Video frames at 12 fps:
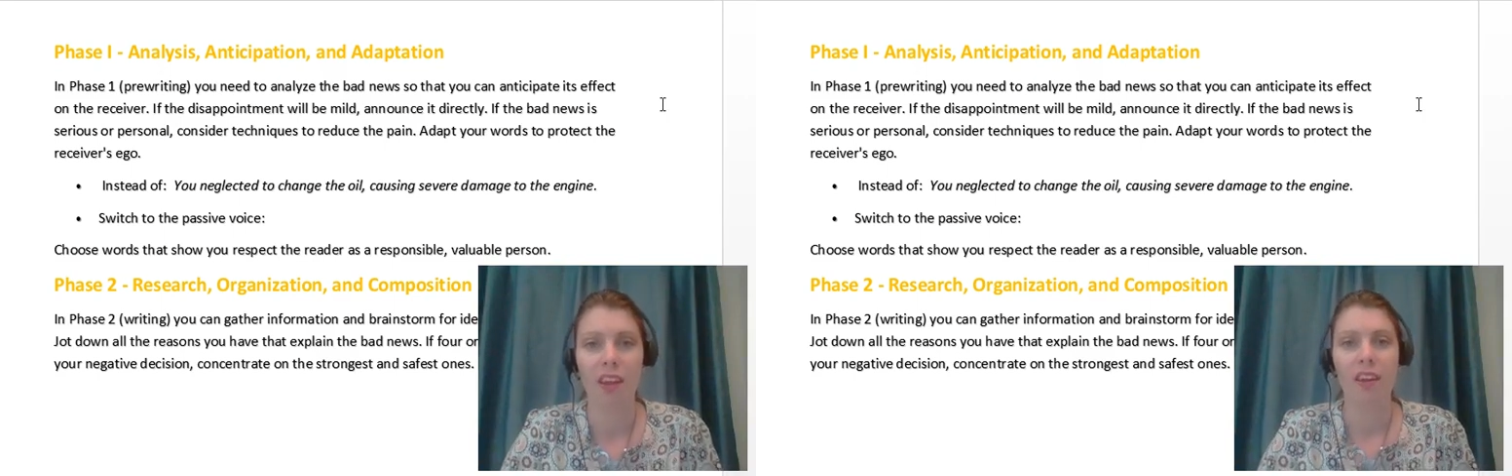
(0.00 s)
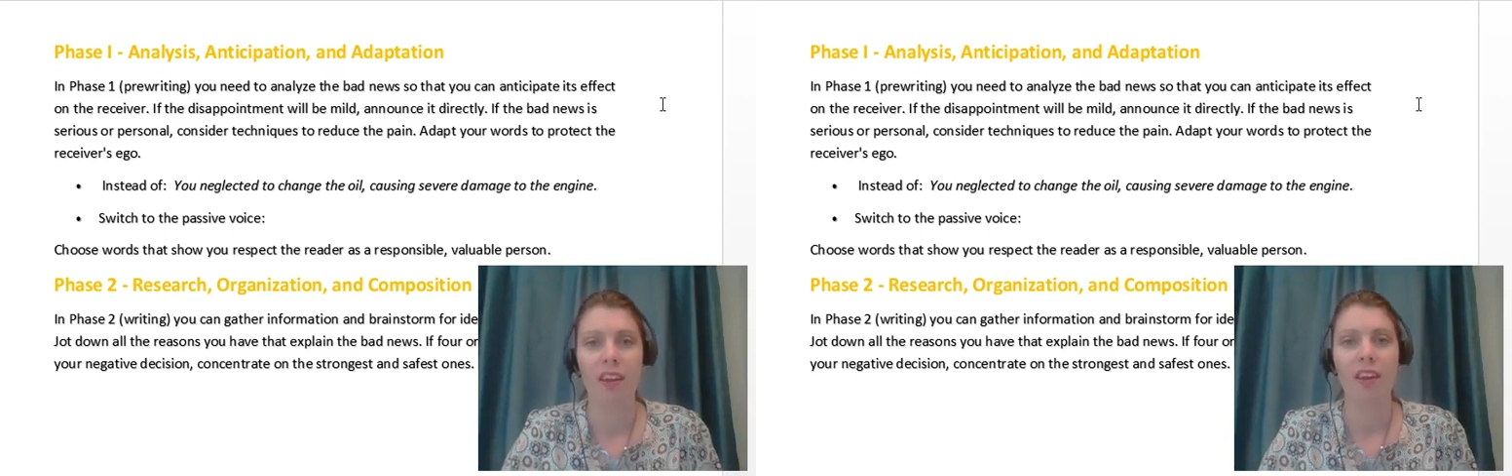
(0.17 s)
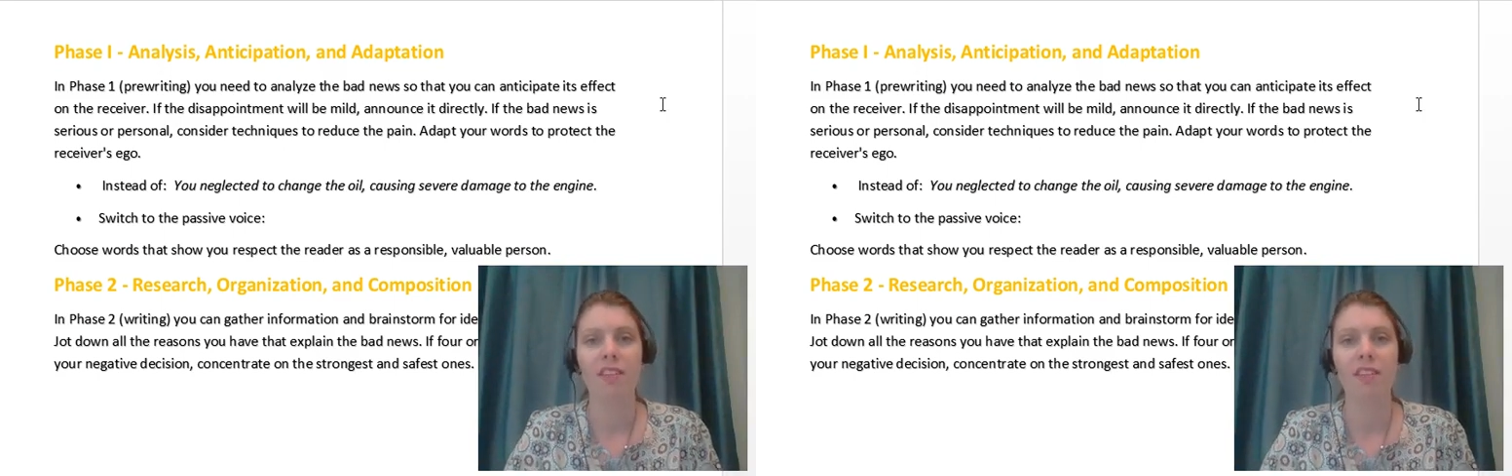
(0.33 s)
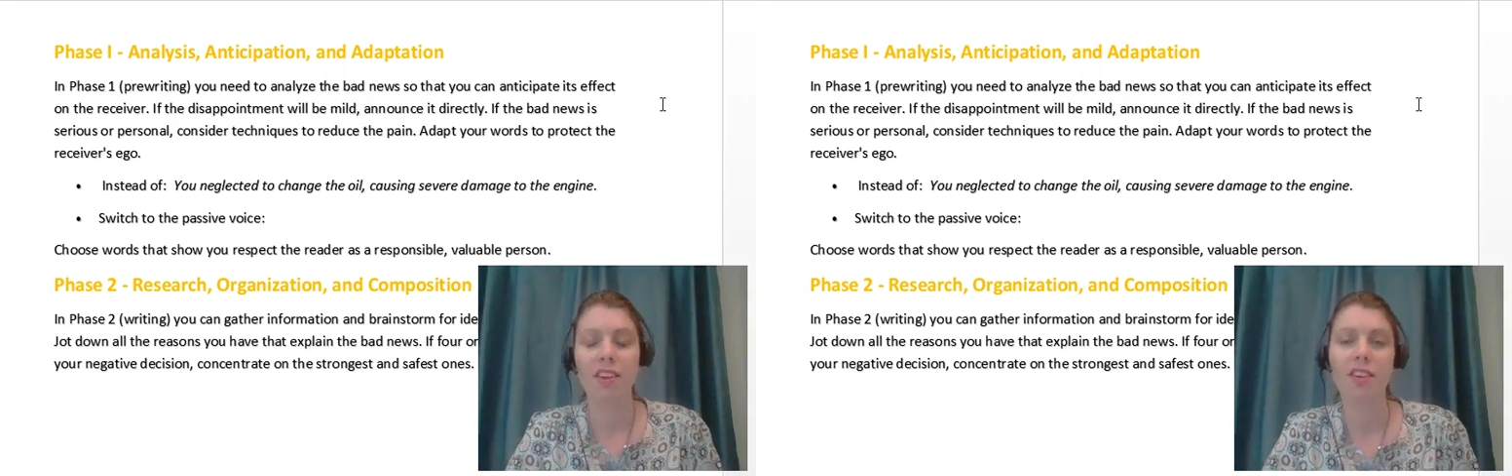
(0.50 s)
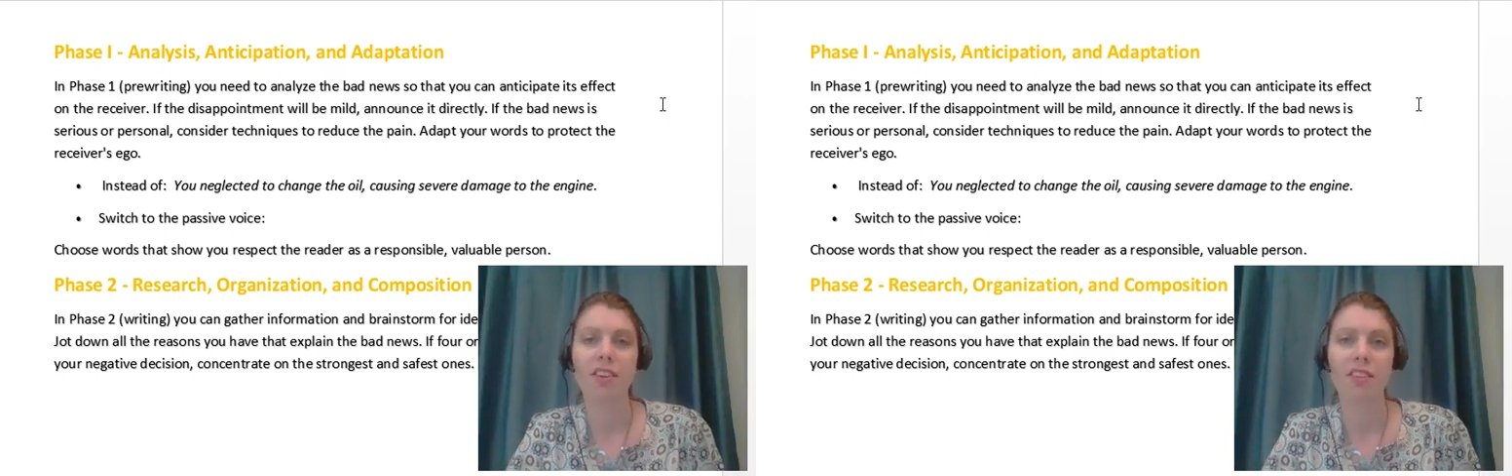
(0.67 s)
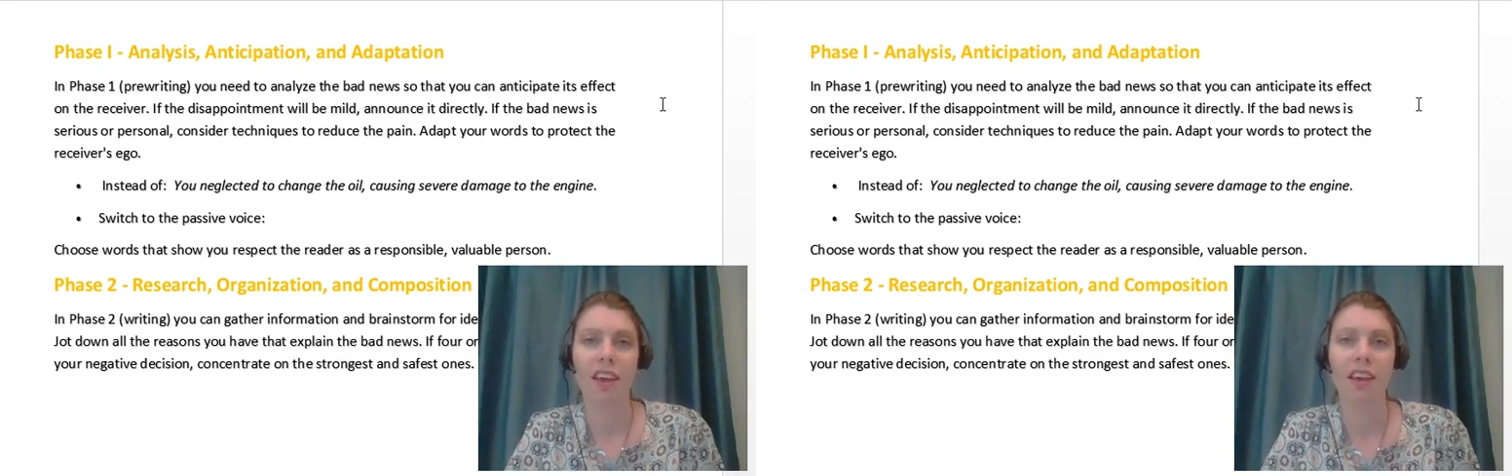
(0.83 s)
consider
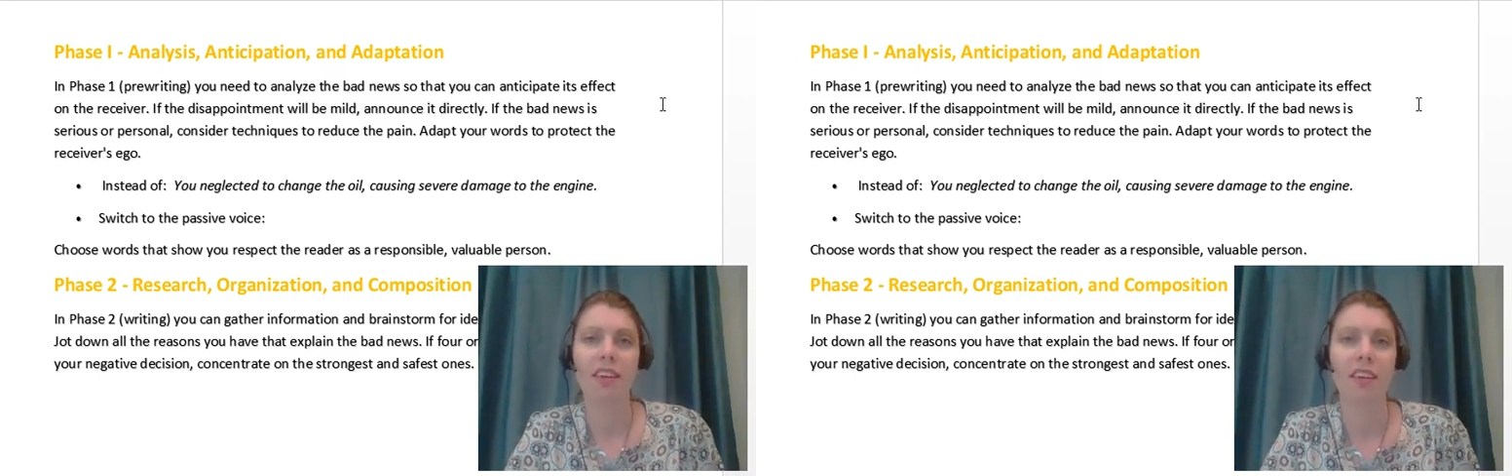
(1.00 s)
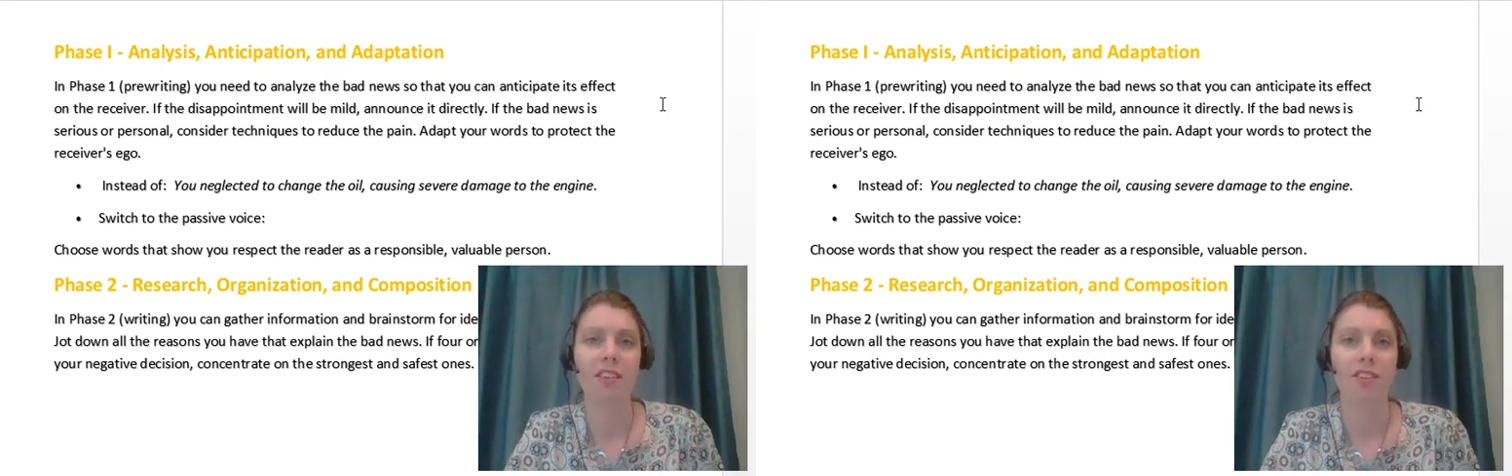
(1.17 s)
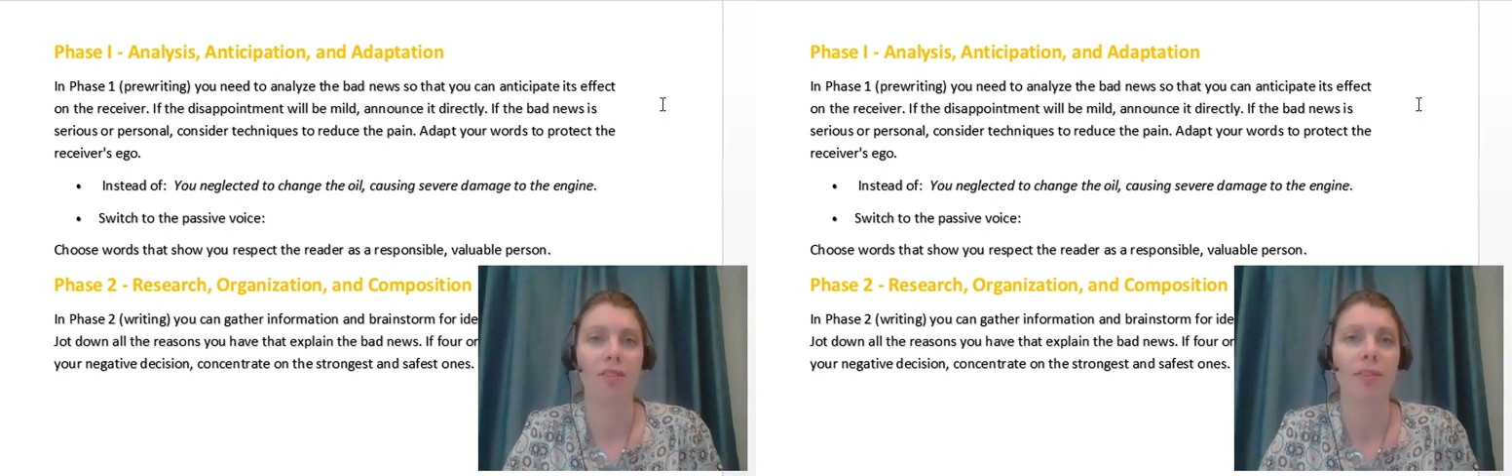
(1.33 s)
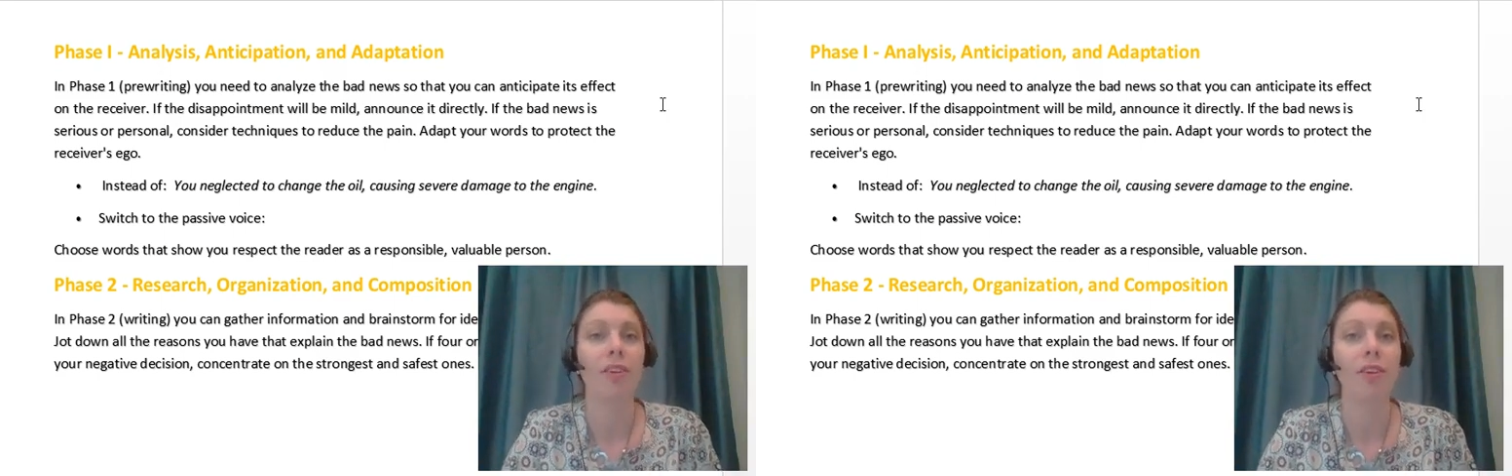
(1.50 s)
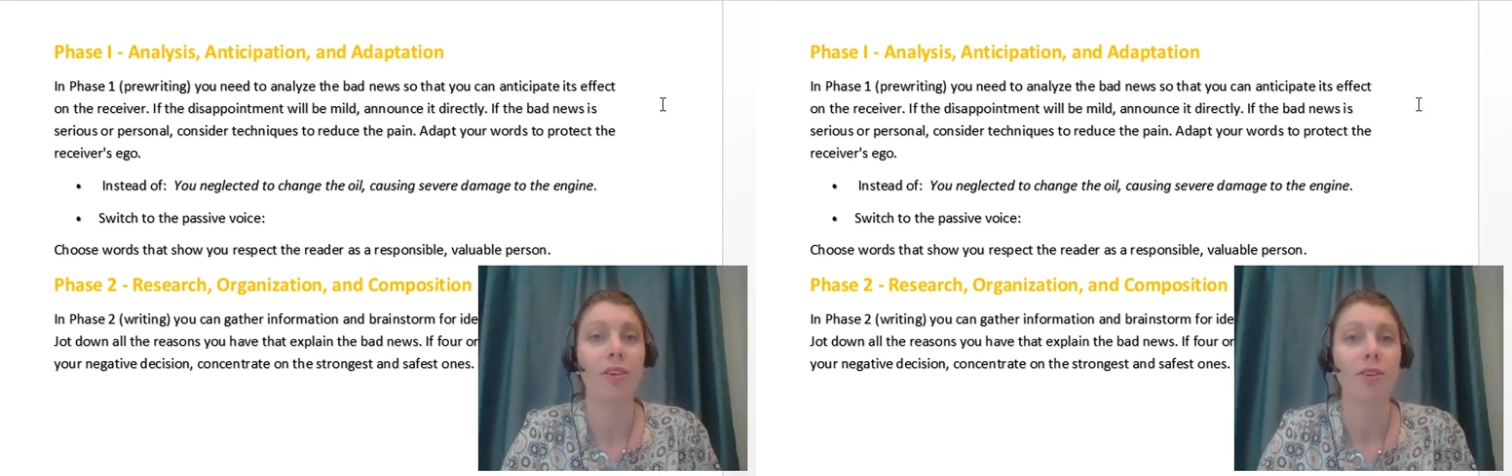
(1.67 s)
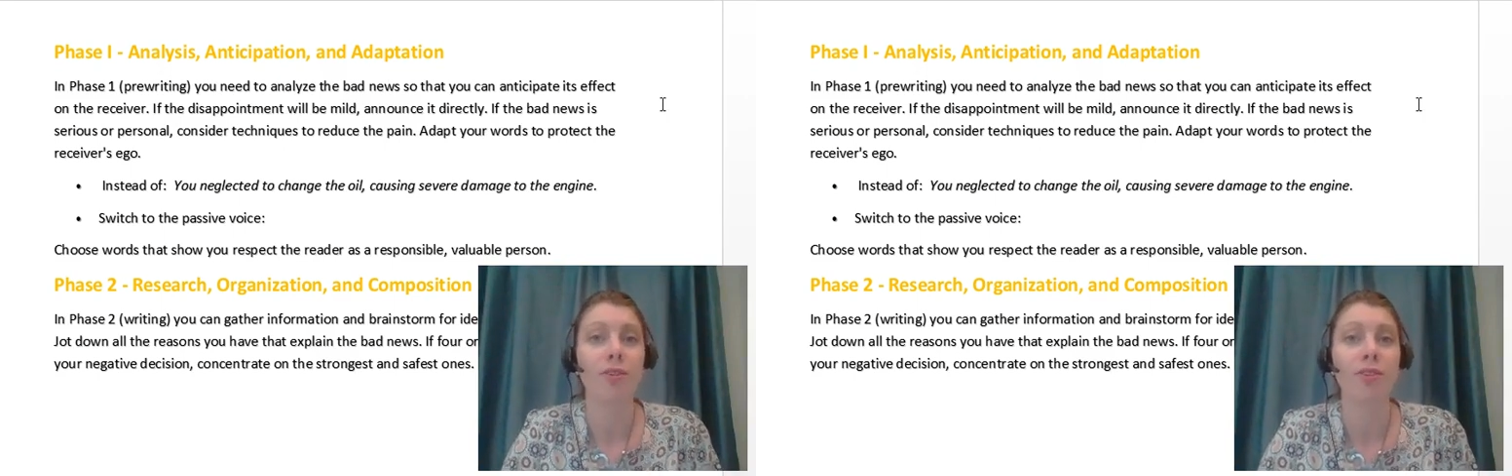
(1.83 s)
techniques to
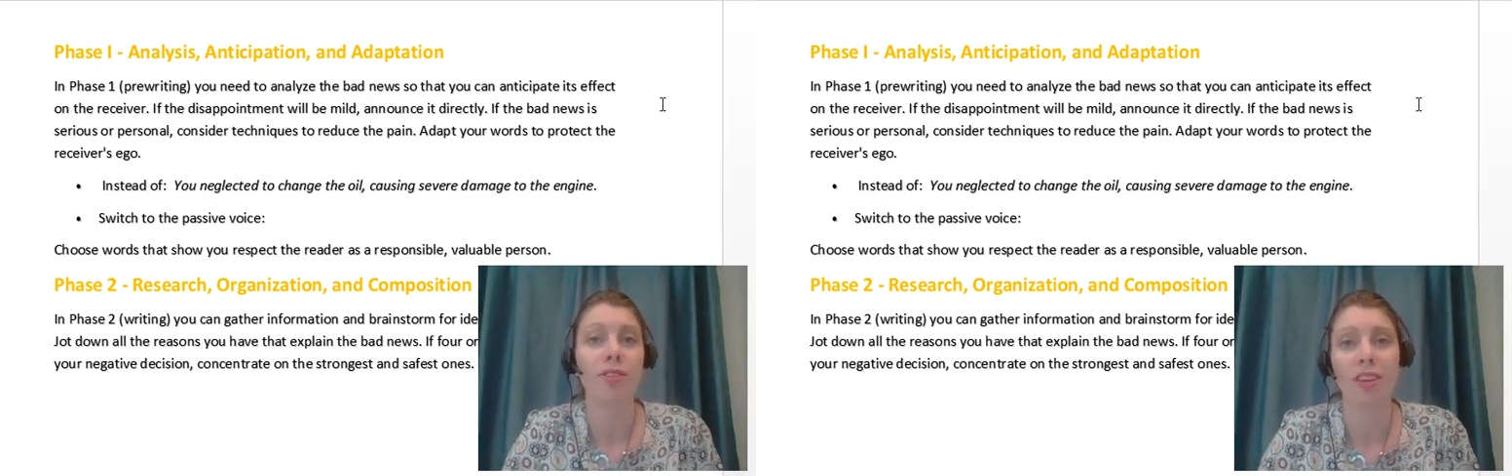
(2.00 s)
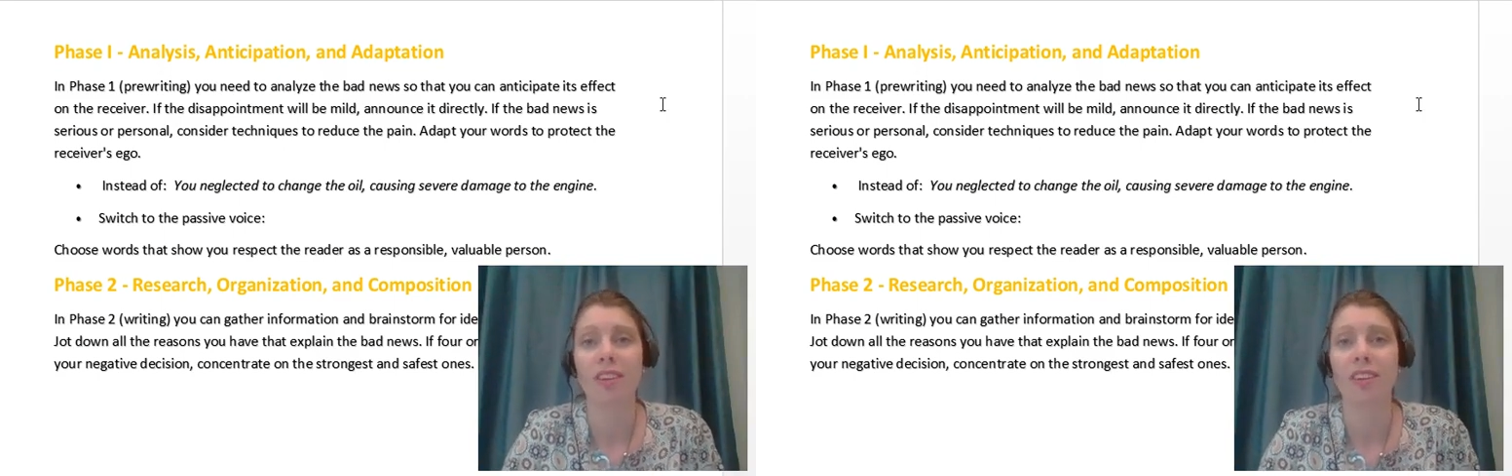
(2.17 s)
reduce